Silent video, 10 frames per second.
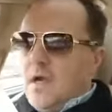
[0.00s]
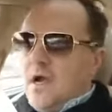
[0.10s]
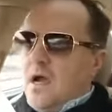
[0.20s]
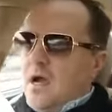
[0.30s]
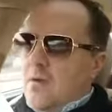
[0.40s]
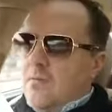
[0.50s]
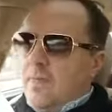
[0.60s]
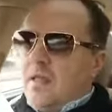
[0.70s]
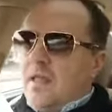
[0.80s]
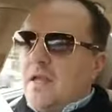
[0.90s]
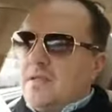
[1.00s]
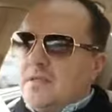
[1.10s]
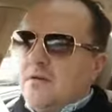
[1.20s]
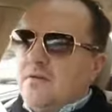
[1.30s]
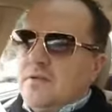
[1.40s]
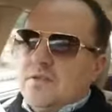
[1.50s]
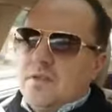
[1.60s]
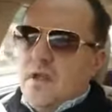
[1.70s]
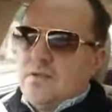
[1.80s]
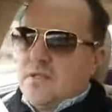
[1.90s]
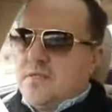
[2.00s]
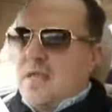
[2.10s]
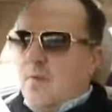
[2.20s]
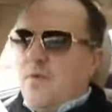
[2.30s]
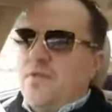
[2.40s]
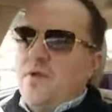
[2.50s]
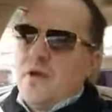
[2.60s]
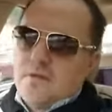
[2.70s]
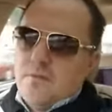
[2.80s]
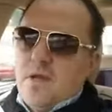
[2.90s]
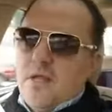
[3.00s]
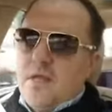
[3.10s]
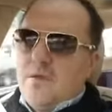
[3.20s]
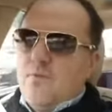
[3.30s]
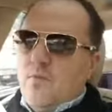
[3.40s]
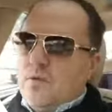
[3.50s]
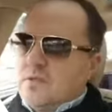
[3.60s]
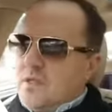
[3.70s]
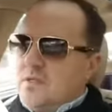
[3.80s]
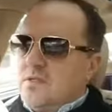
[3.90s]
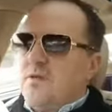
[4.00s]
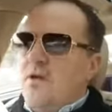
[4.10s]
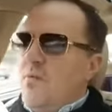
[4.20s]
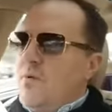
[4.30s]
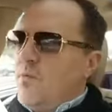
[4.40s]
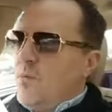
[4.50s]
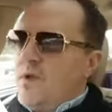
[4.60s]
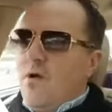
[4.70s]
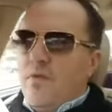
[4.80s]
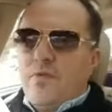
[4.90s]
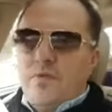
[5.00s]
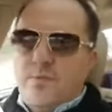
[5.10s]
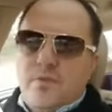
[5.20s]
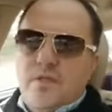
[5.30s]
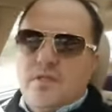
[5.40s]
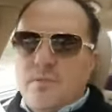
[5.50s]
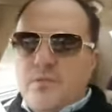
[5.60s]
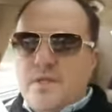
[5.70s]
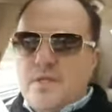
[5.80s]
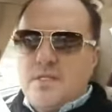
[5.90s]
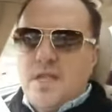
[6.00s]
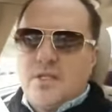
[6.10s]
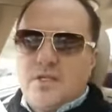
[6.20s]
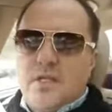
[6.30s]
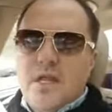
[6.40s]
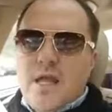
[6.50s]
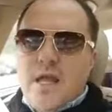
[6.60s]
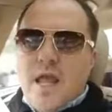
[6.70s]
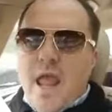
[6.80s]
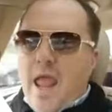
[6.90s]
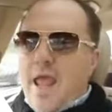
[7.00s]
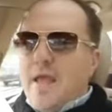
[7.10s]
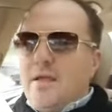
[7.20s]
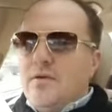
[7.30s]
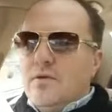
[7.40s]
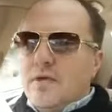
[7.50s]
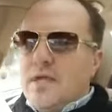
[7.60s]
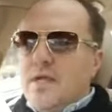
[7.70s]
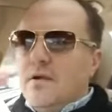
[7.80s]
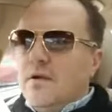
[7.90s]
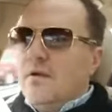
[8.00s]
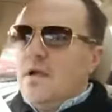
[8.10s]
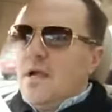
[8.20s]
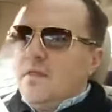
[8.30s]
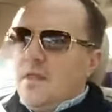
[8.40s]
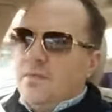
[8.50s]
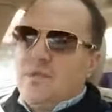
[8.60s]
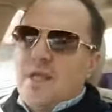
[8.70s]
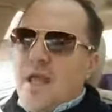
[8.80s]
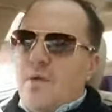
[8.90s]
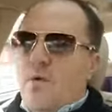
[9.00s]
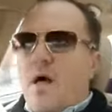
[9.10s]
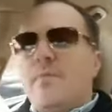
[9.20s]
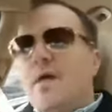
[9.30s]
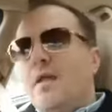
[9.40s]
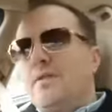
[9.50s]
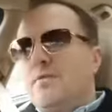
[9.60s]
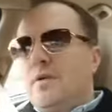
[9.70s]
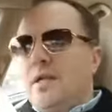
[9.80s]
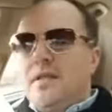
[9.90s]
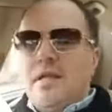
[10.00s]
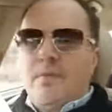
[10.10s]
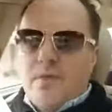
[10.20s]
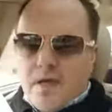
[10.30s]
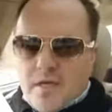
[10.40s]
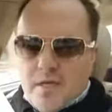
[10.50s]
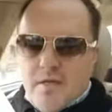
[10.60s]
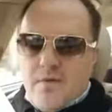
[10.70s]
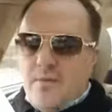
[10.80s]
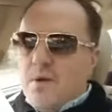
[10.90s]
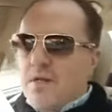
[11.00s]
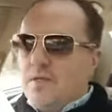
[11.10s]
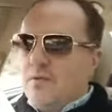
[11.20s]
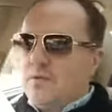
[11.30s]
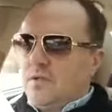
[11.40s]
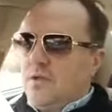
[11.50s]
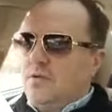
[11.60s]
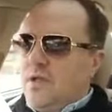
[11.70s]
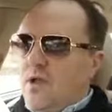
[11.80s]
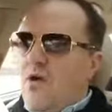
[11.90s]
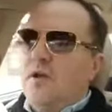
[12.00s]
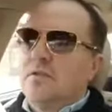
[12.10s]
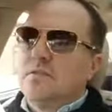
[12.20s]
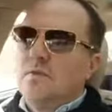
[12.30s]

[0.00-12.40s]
Um, a lot of sellers, I'll sit down with uh, somebody that wants to list their home and we'll be going through the listing presentation, and you'll hear them say, well, I'm not doing anything, I'm not going to give any money towards closing costs.